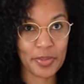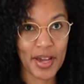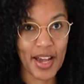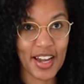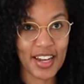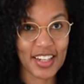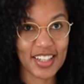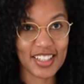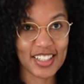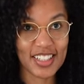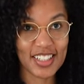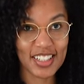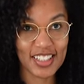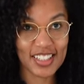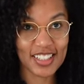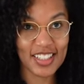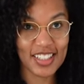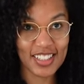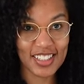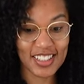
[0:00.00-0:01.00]
packets in
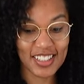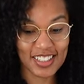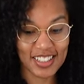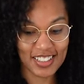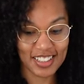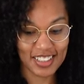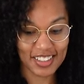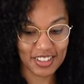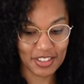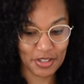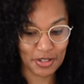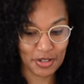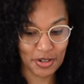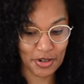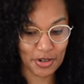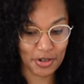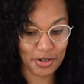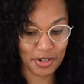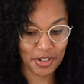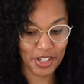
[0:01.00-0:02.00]
at least?
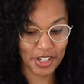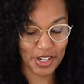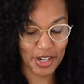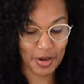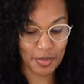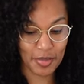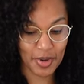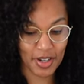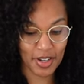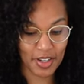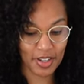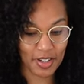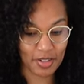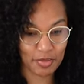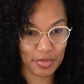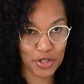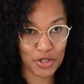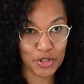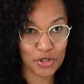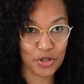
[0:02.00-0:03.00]
No, great grandma.
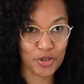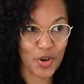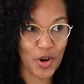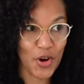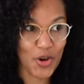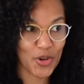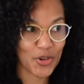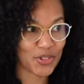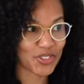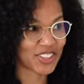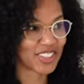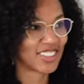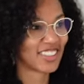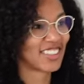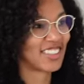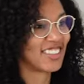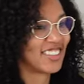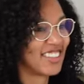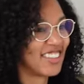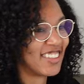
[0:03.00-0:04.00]
But you're grown.
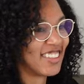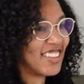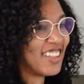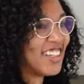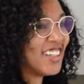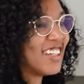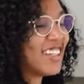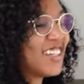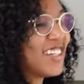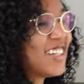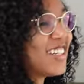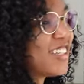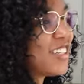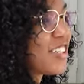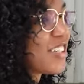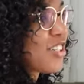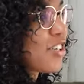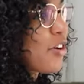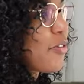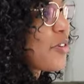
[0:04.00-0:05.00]

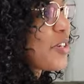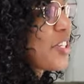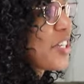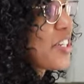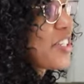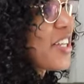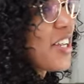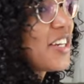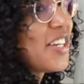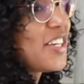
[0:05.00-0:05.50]
She always thinks I